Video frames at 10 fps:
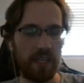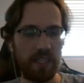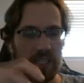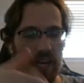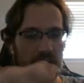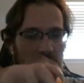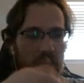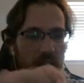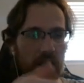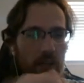it's kind of like
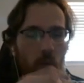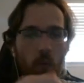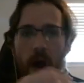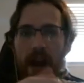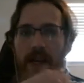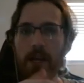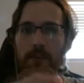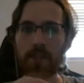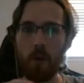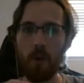a little
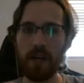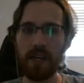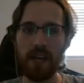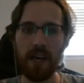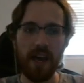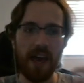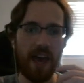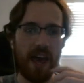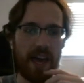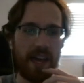wind-up toy.
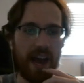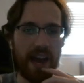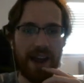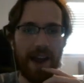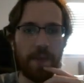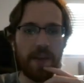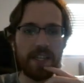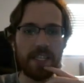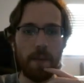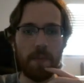And I think
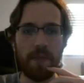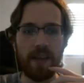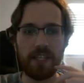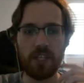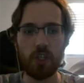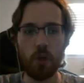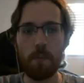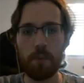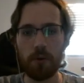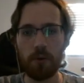it's something that's
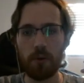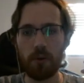super